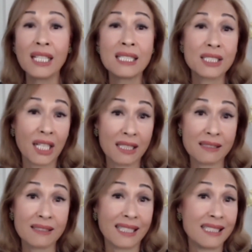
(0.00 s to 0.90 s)

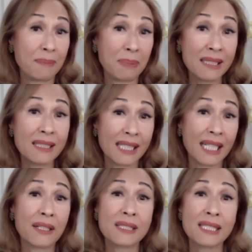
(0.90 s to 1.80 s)
child and dependent
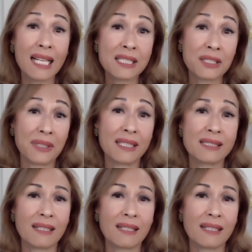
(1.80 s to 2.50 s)
care tax credits